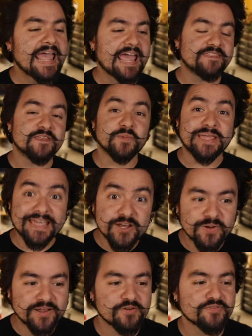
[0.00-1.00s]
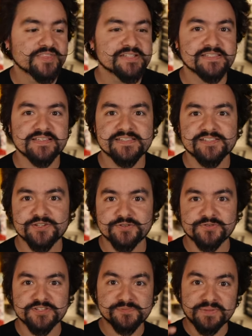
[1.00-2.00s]
and then we iterate over this list
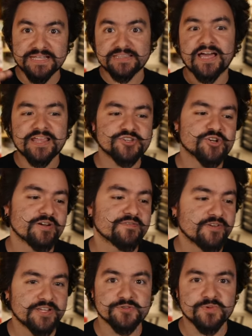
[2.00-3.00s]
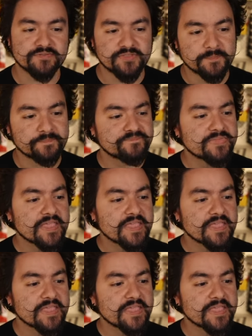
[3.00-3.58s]
to display a line chart for each one of them.